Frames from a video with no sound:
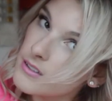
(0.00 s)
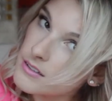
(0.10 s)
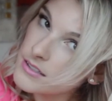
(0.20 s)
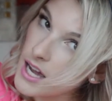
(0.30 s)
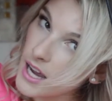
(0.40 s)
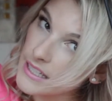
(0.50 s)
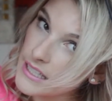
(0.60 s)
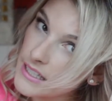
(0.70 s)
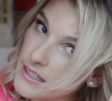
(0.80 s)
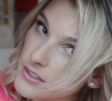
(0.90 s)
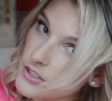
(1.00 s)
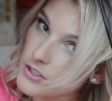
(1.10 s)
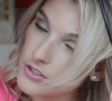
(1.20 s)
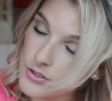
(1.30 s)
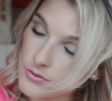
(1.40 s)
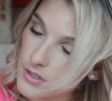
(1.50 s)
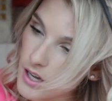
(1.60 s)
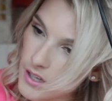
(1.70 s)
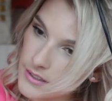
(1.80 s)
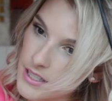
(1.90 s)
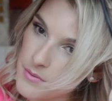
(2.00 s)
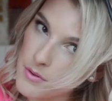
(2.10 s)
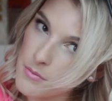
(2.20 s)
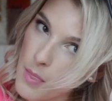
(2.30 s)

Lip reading: tiny, do not keep them